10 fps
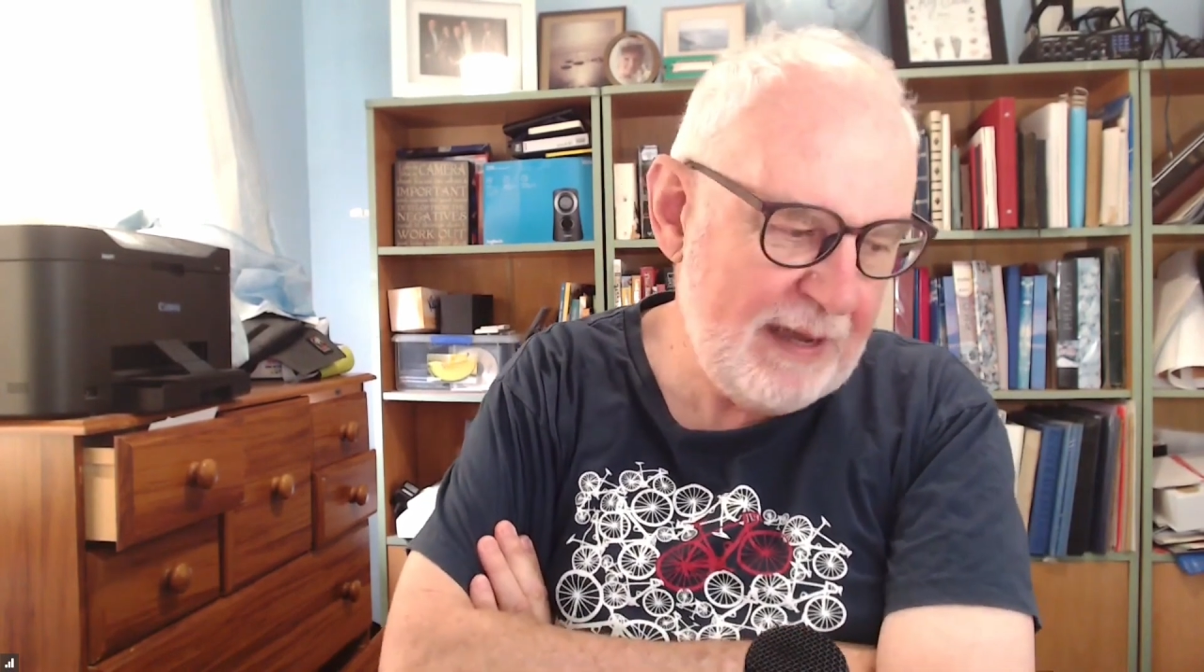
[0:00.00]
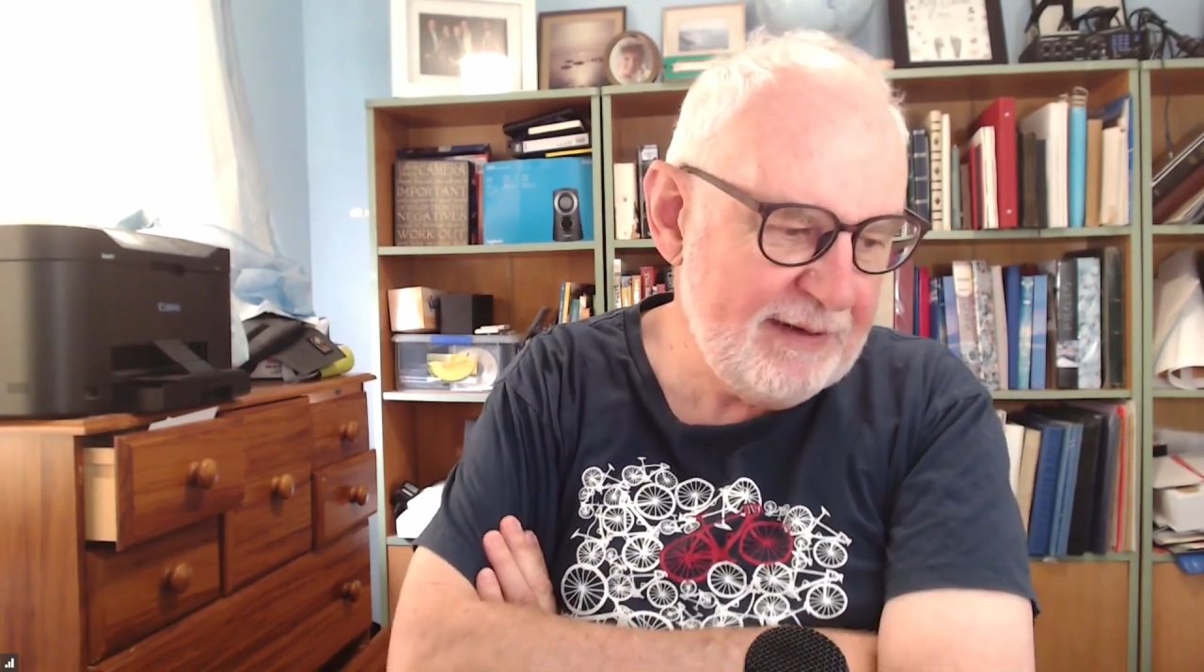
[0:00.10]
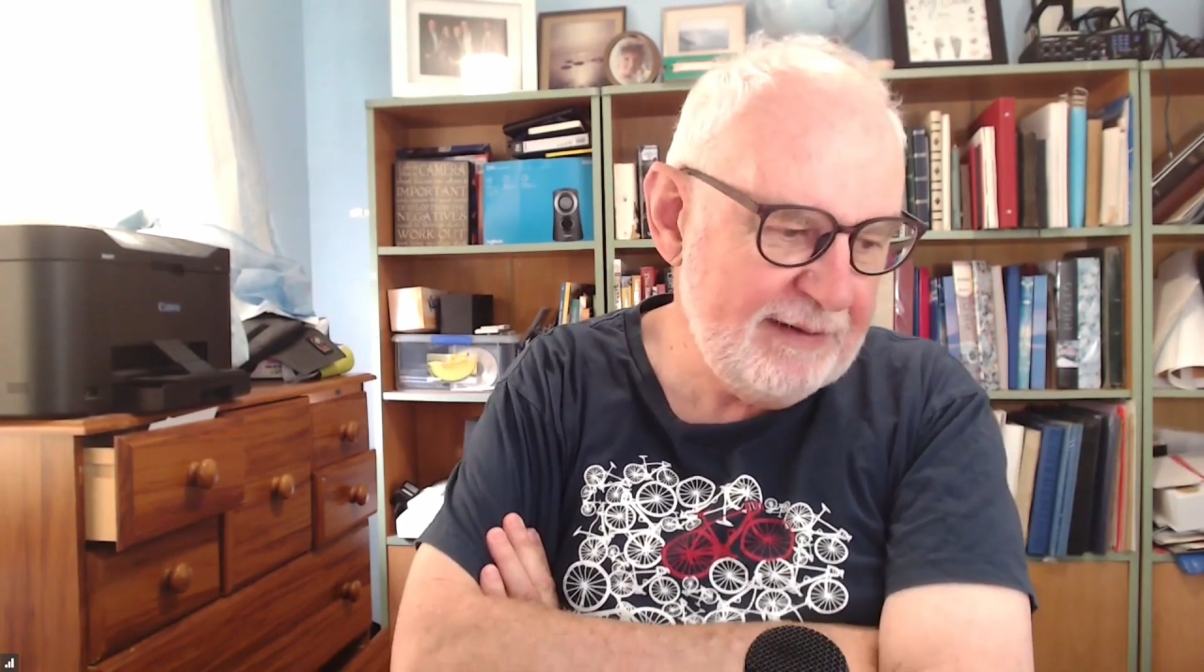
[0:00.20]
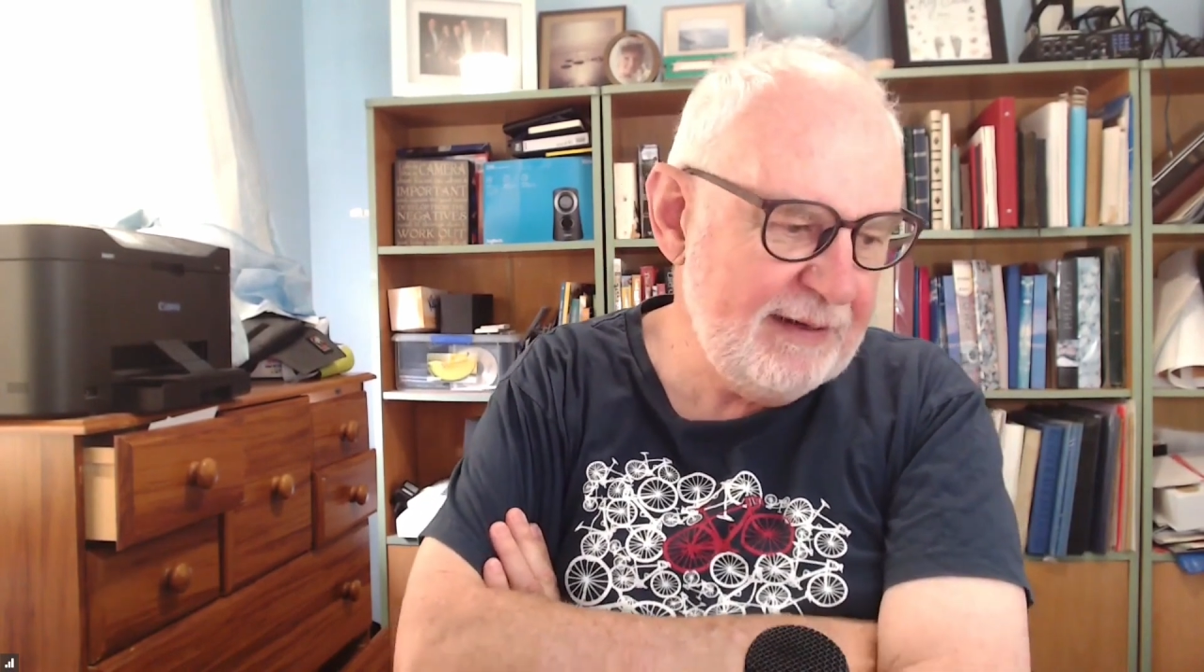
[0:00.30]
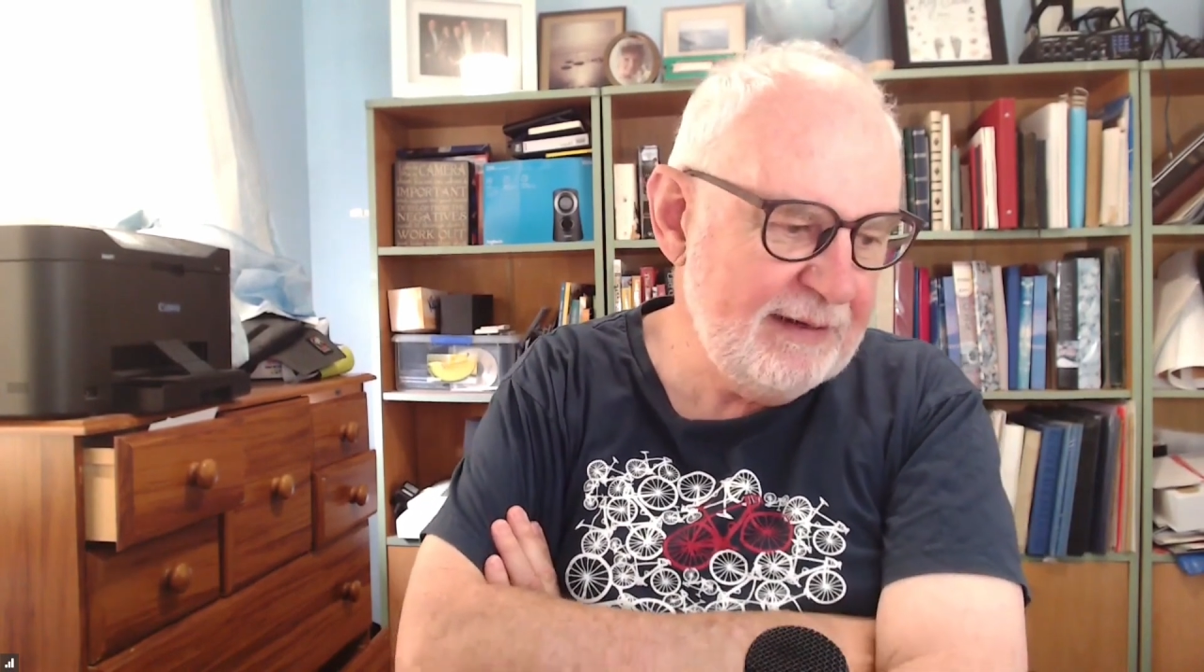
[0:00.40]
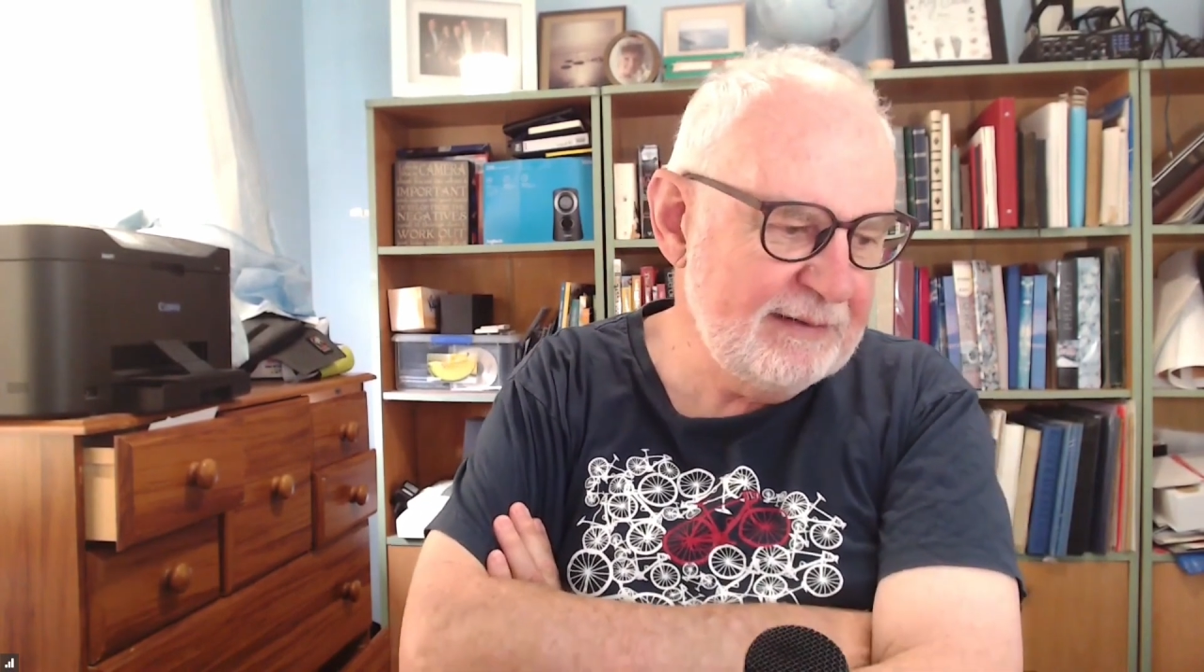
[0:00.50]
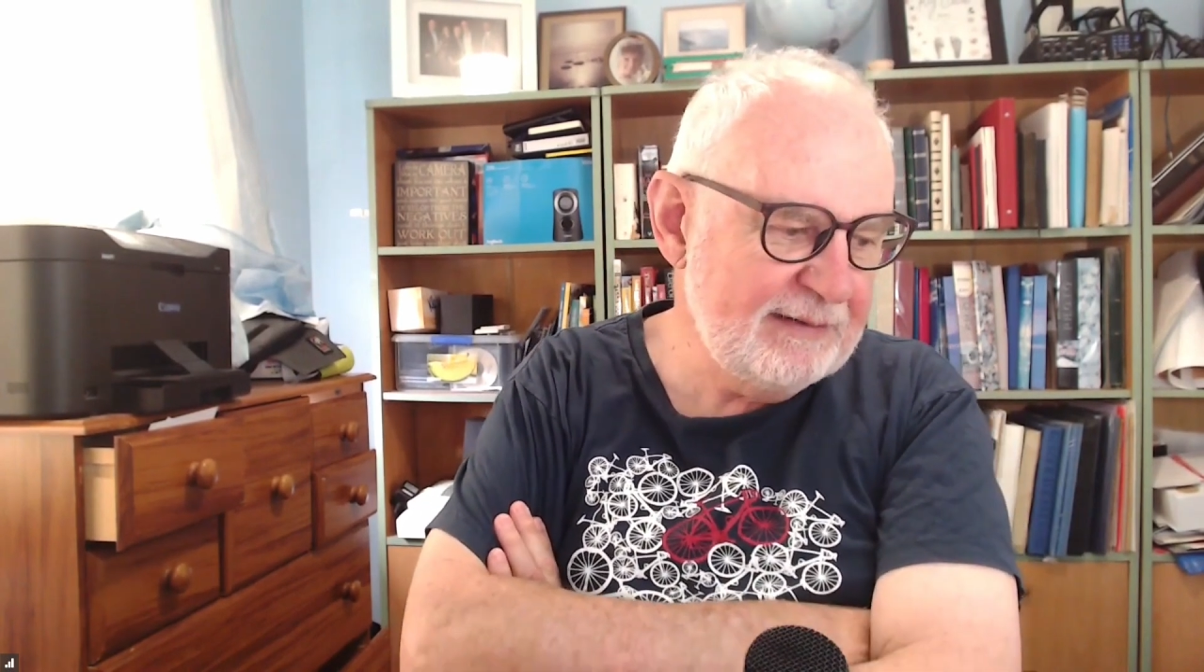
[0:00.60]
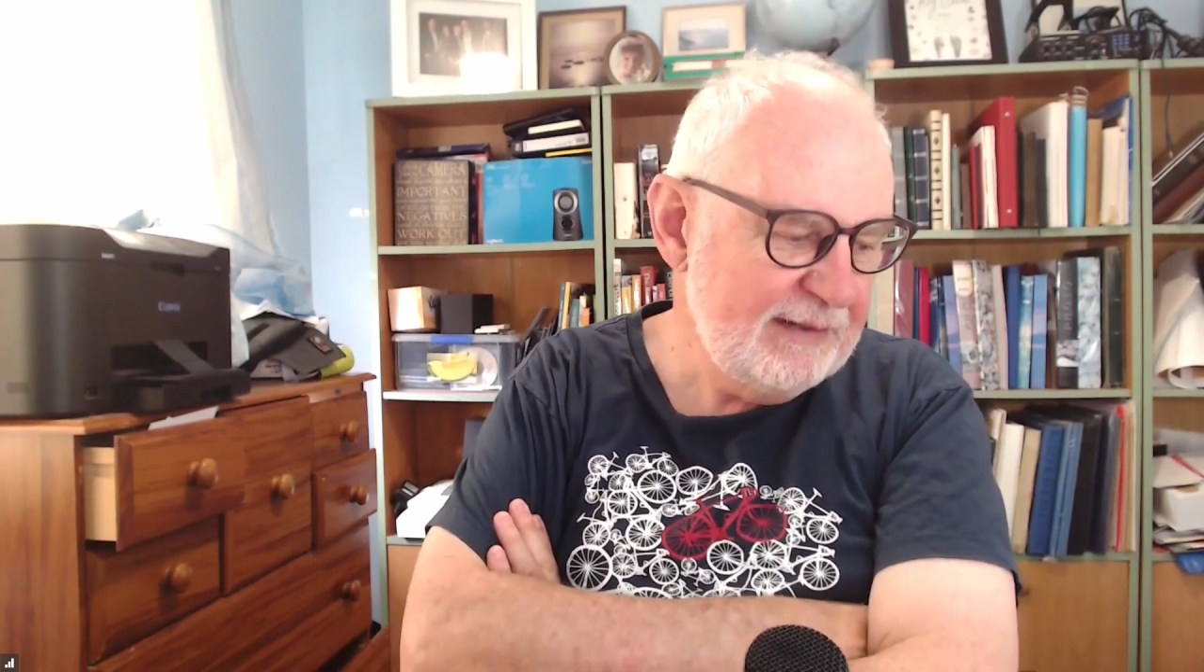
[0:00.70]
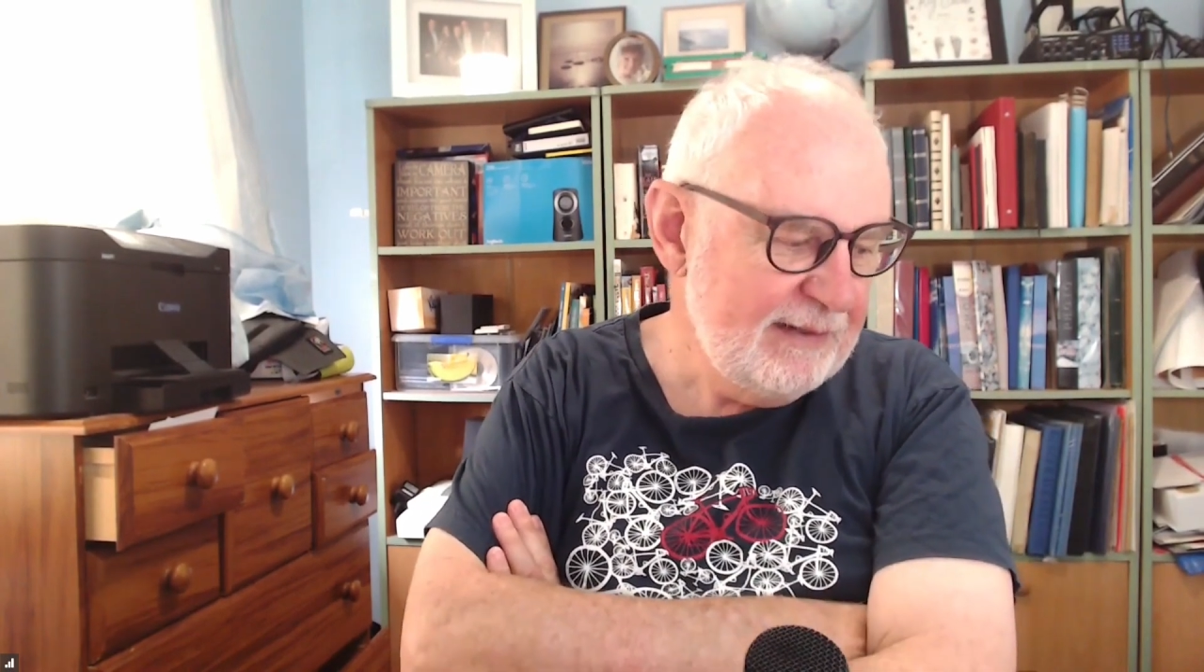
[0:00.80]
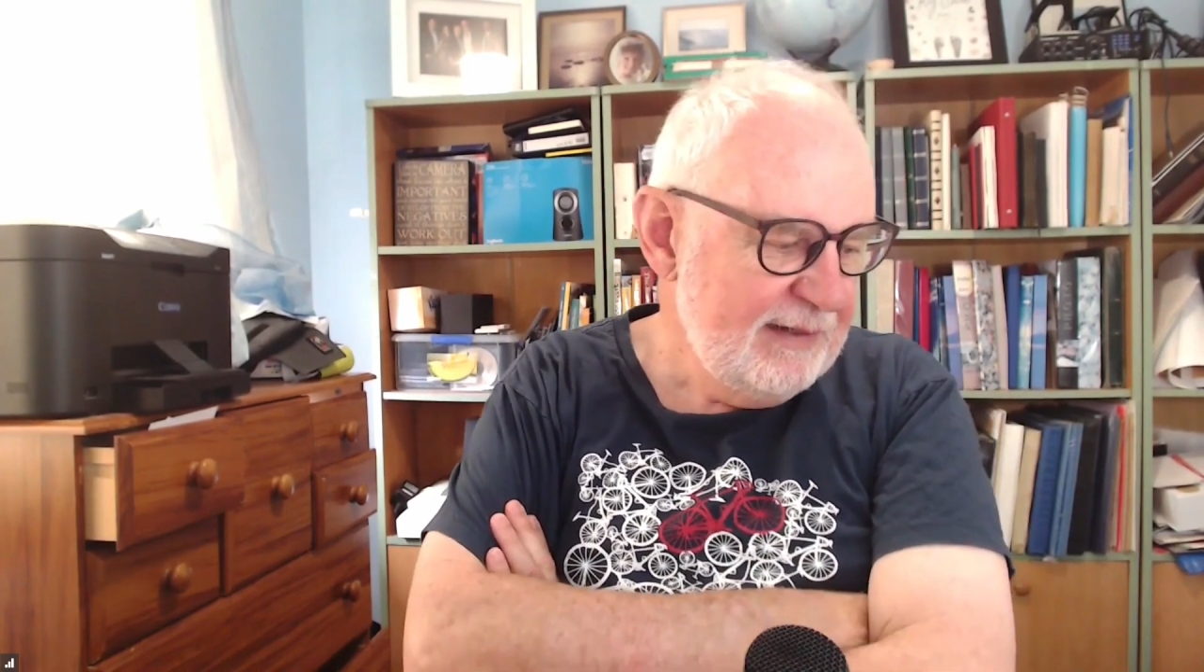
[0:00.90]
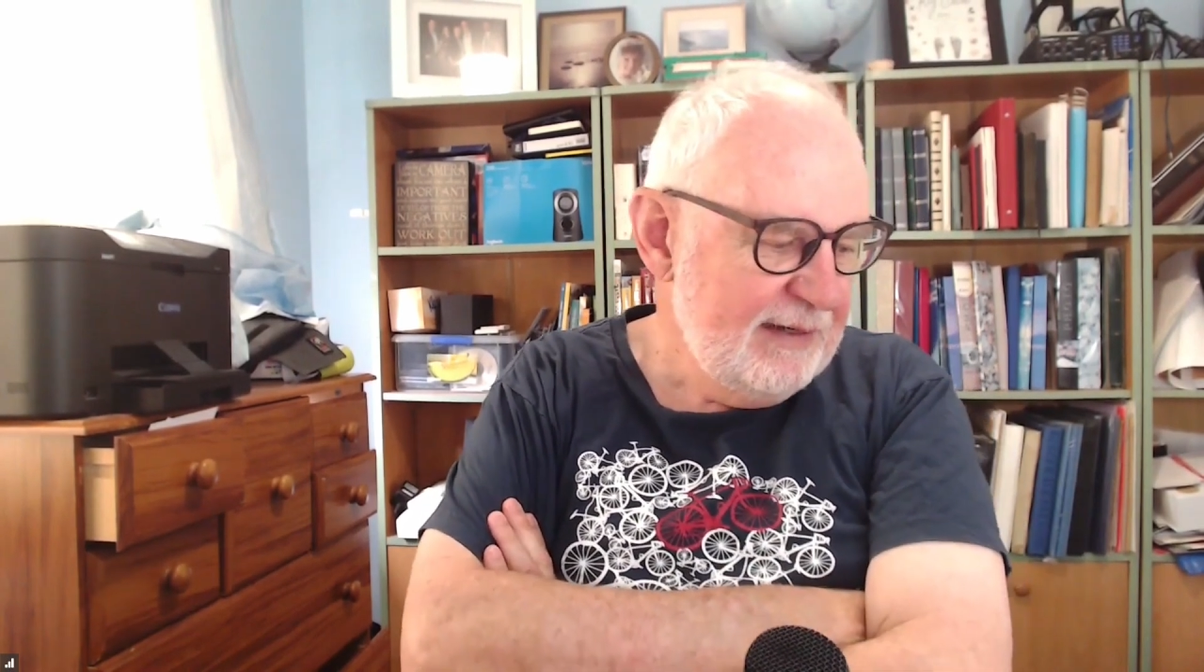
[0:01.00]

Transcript: party and